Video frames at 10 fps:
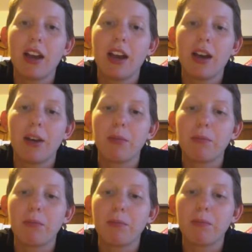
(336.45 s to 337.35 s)

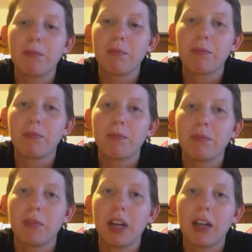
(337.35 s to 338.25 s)
And
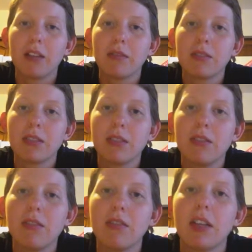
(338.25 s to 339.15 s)

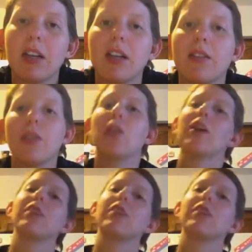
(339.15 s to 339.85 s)
any of you